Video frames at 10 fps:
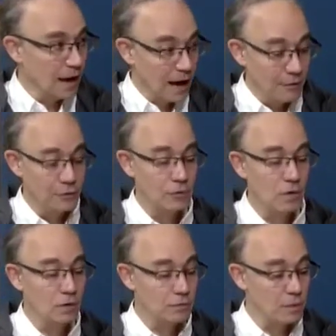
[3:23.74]
After
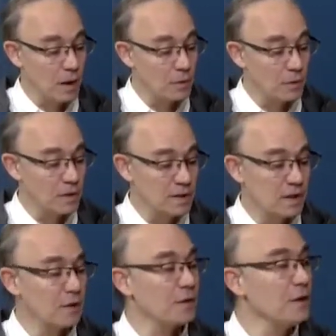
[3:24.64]
all, remember, is
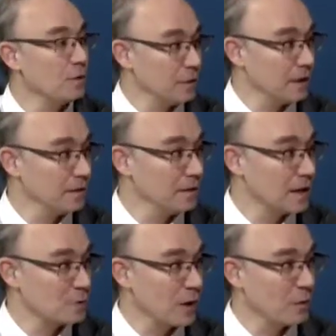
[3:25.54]
a theory.
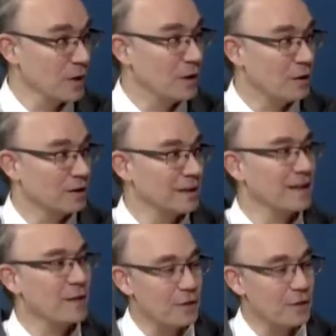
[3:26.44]
That's why we call it a